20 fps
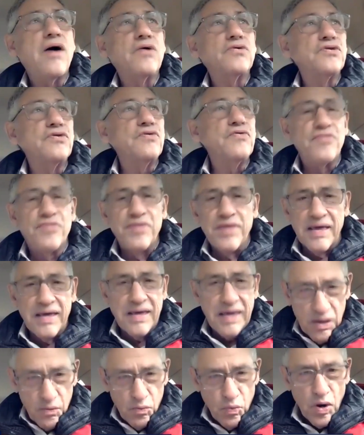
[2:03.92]
How do you
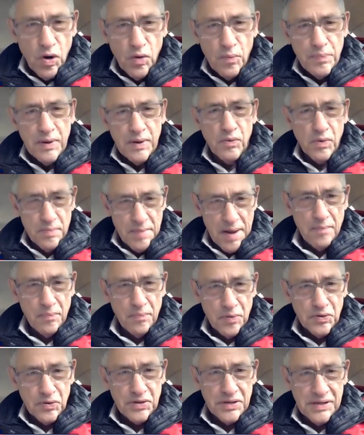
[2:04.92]
think he will be
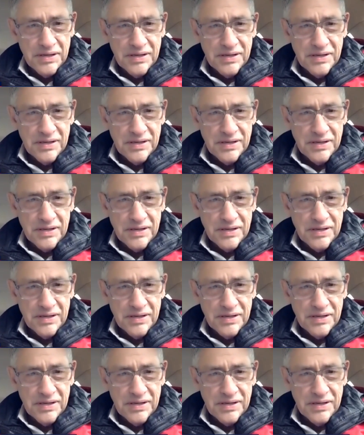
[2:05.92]
remembered?